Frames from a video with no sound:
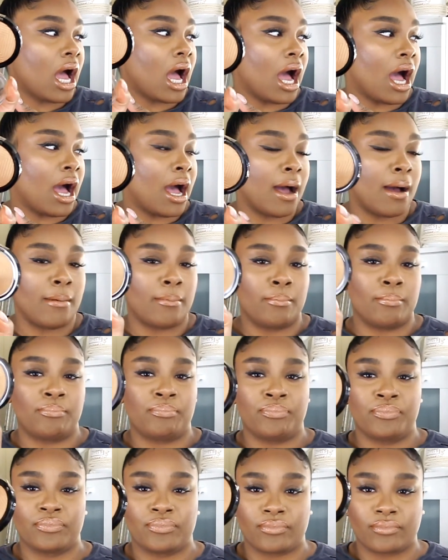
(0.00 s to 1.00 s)

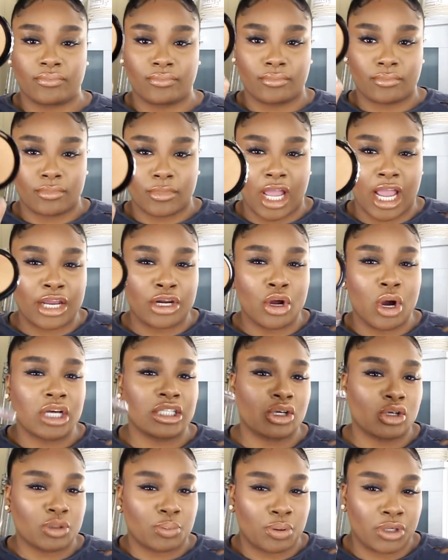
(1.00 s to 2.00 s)
I know
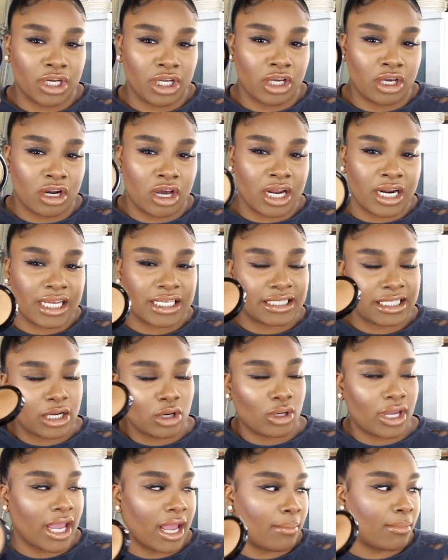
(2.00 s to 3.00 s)
as I was putting it on, I said,
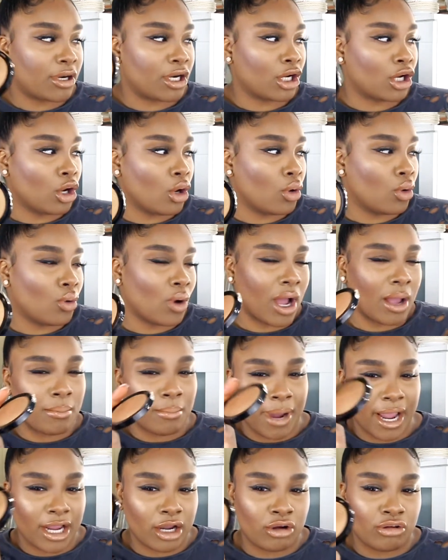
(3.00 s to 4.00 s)
okay, I
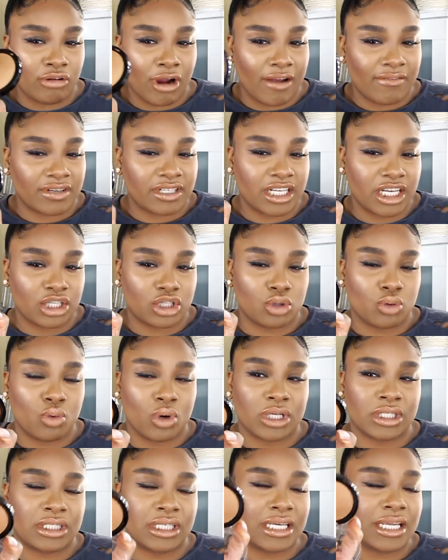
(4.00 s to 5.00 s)
might gravitate
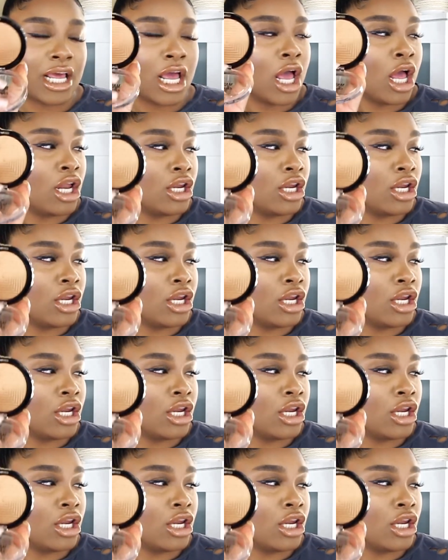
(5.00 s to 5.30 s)
towards it.